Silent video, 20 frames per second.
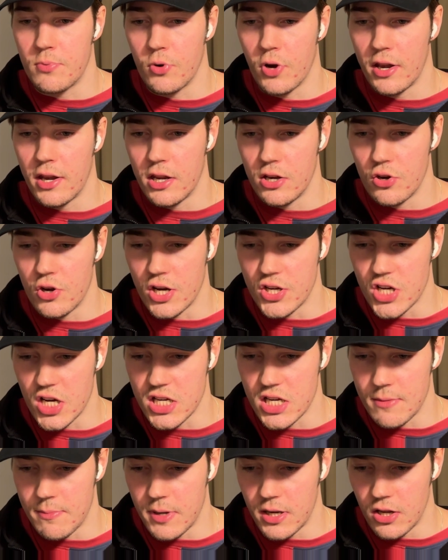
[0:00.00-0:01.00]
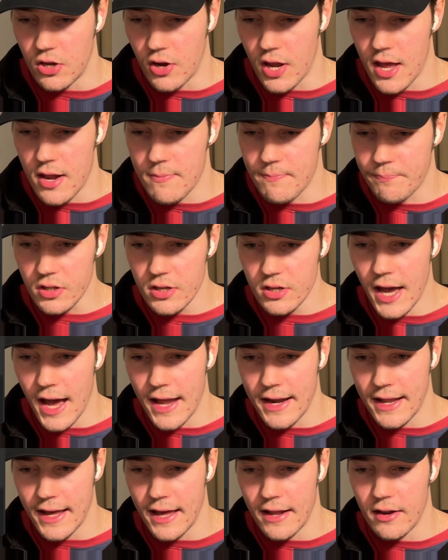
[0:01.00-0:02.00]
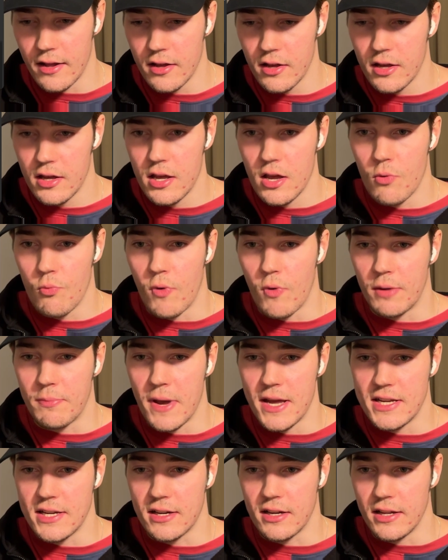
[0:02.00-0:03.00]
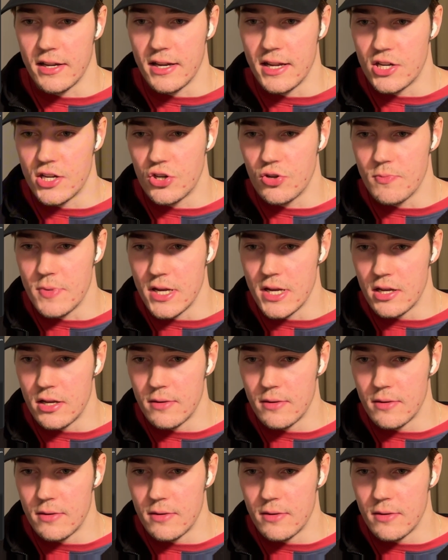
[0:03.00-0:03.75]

it into the ChatGPT again, and then what basically needs to be